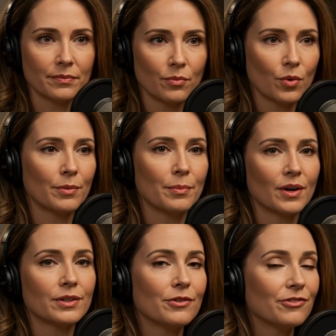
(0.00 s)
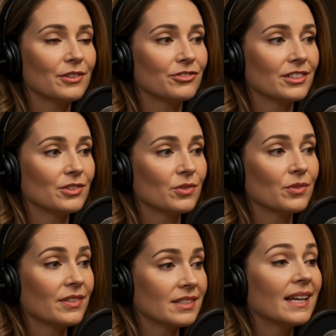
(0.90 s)
One partner feels
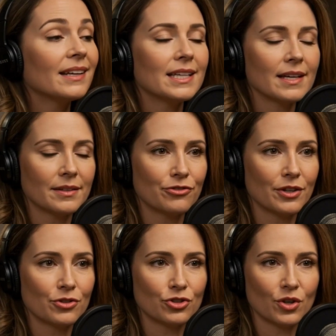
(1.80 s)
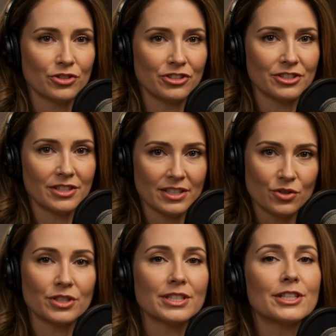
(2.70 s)
ignored and the other feels constantly
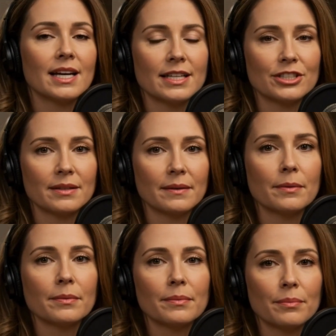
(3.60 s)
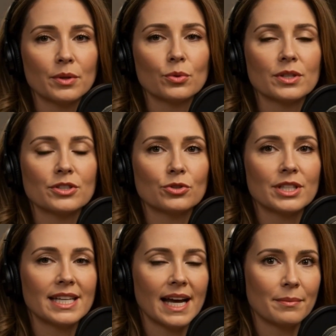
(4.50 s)
criticized. But what's
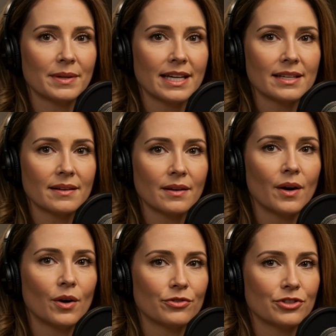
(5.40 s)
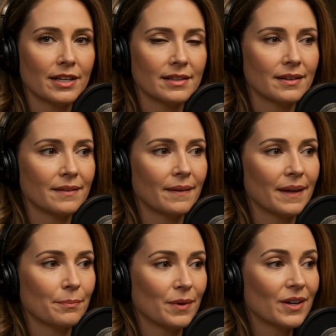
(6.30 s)
really happening? Often, a
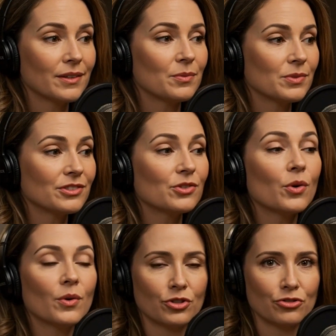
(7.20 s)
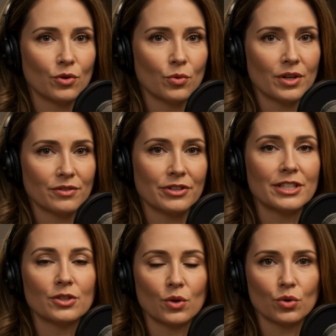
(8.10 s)
partner withdraws for one of these
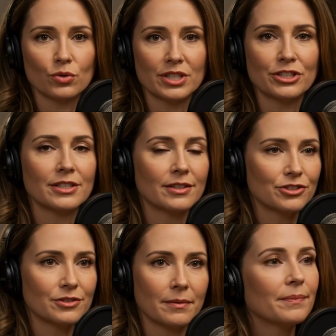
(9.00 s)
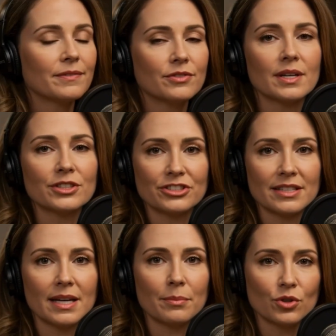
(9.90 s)
core reasons. First,
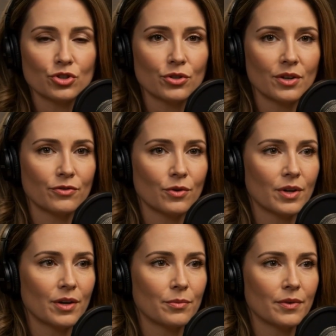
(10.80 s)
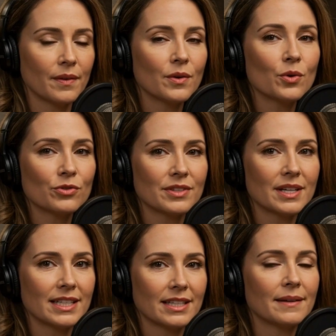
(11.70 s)
emotional overwhelm or
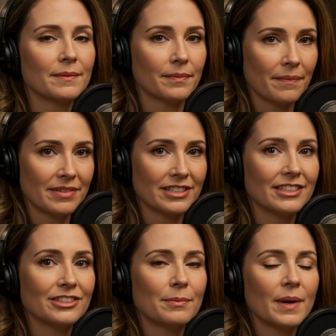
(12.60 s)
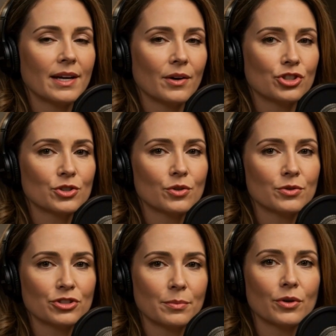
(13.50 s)
flooding. This is a biological
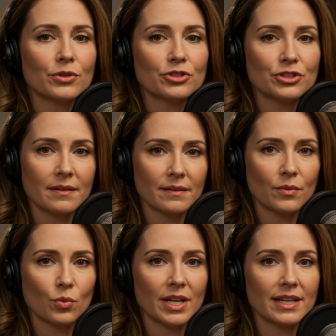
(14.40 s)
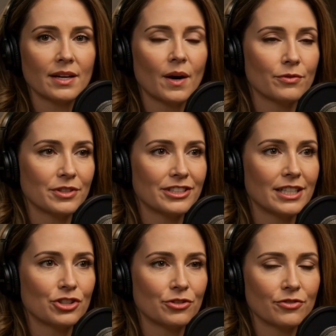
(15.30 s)
response. When a
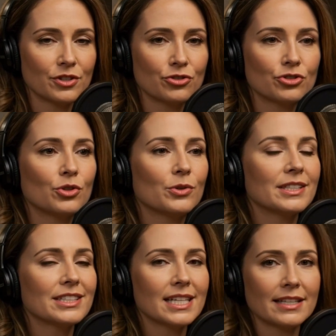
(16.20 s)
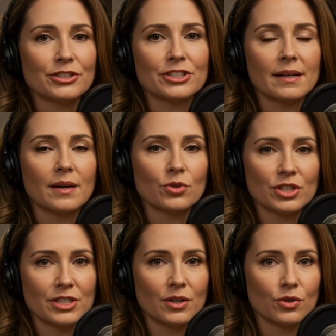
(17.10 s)
conversation feels too intense,
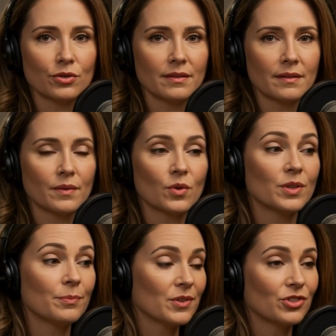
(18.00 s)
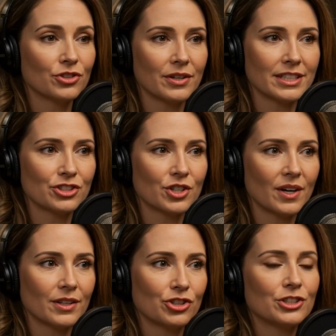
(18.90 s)
critical, or emotionally
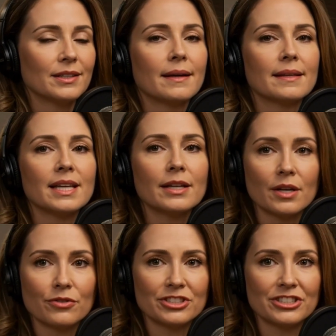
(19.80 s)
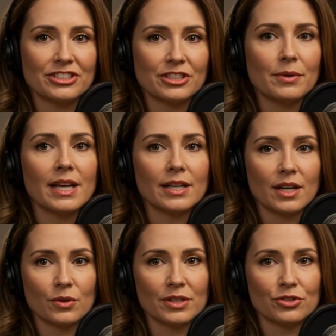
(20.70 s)
charged, their nervous system can
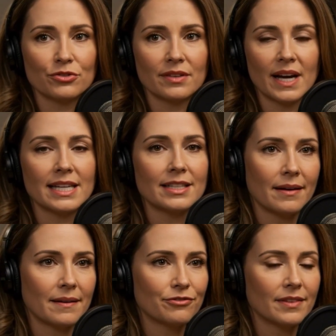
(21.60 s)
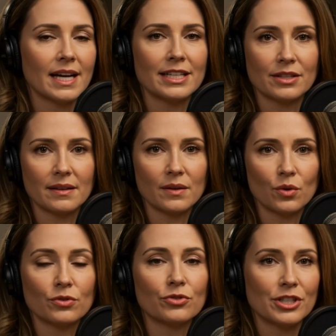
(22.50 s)
go into fight, flight, or
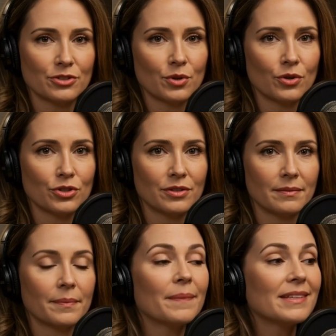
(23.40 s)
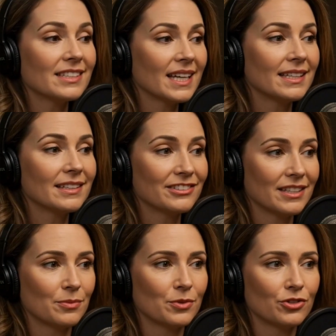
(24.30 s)
freeze mode. Silence
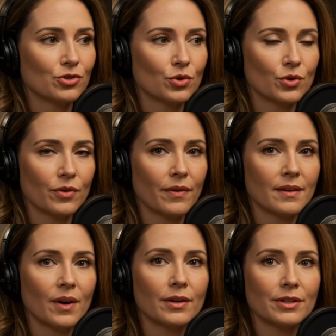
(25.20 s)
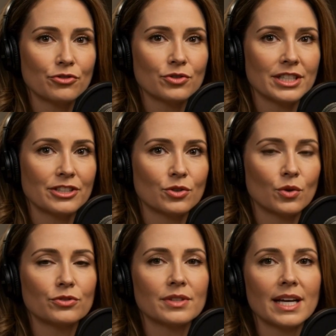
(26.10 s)
and withdrawal are the freeze or
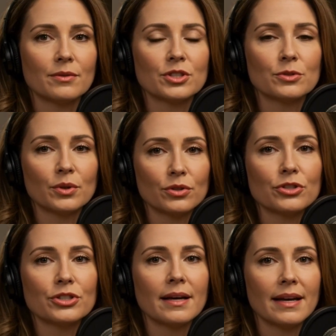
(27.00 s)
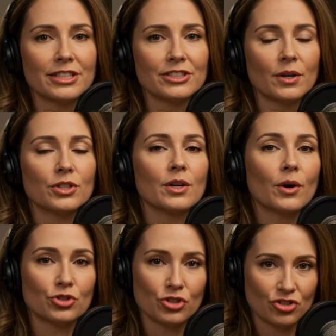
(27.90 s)
flight response. It's not a
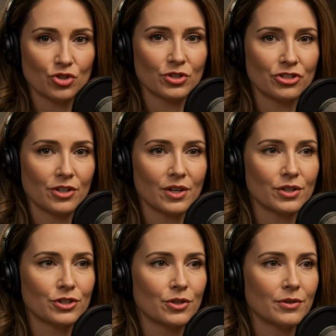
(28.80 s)
conscious choice to hurt you.